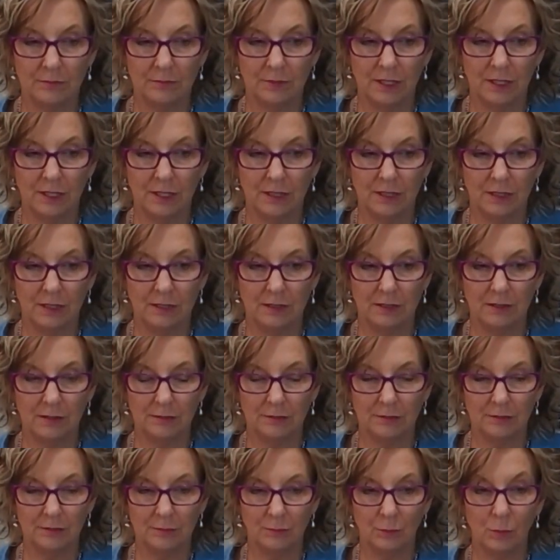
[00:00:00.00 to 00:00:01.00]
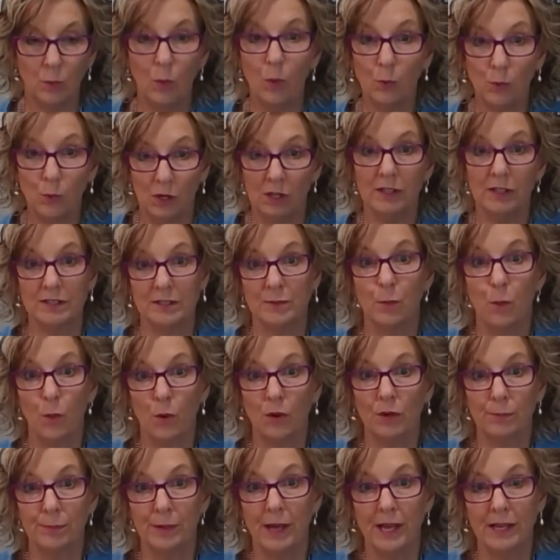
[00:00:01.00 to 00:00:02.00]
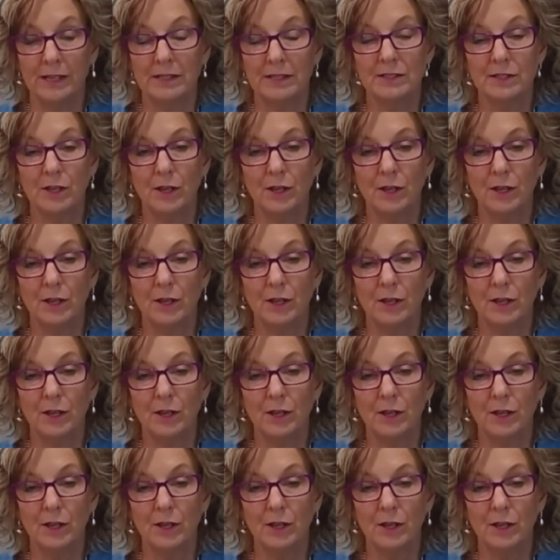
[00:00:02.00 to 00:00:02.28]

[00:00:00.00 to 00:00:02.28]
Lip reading: is water-based,